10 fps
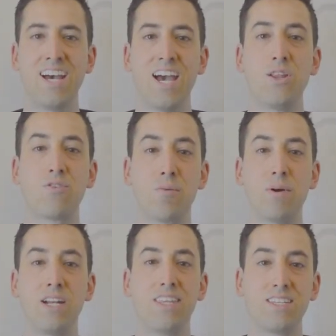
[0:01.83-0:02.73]
Hello
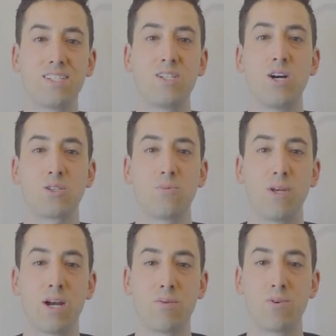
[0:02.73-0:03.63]
everybody, this is Dr.
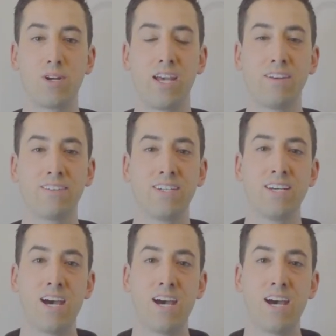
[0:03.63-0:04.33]
Pierre Brunet.